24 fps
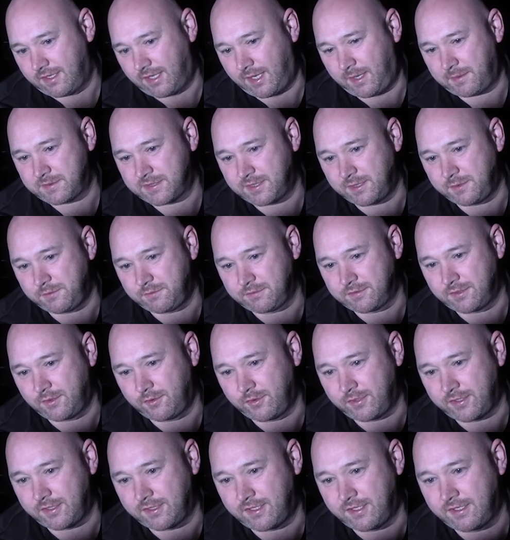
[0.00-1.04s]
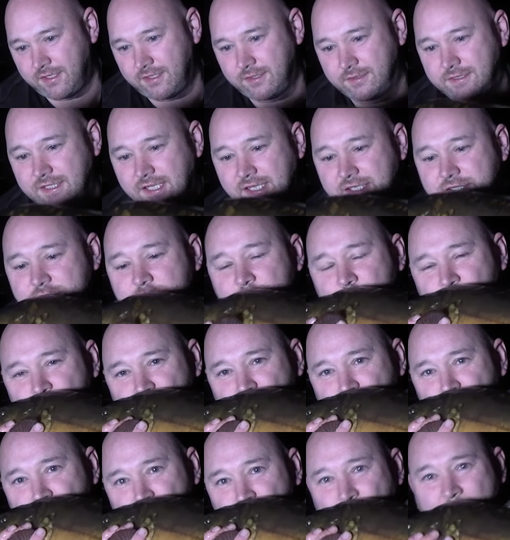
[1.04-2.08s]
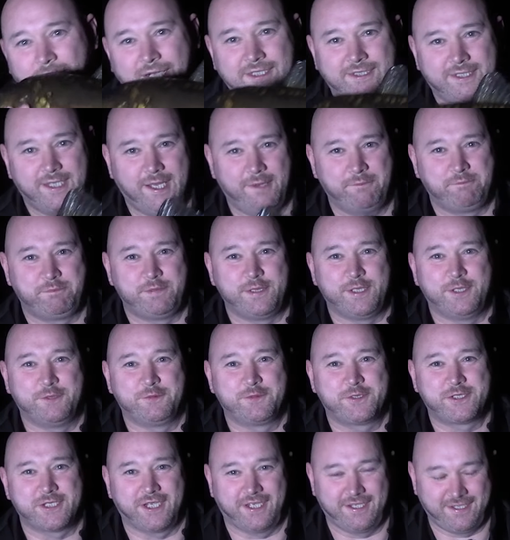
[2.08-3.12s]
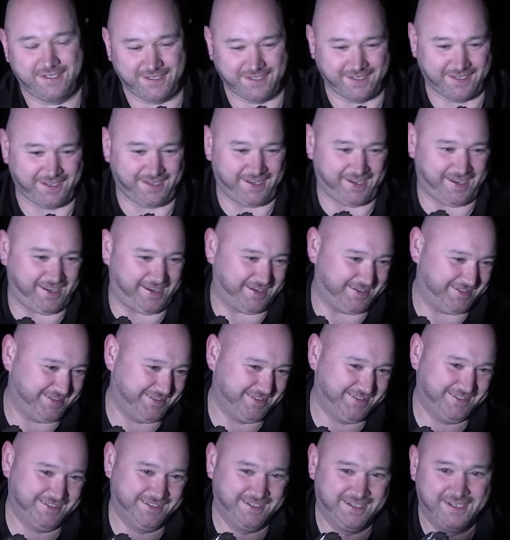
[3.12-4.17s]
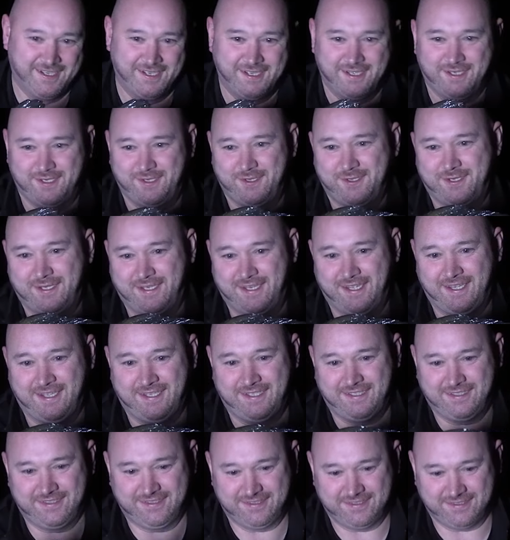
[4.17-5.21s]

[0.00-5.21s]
Absolutely delighted. Yes, a beauty. Look at that.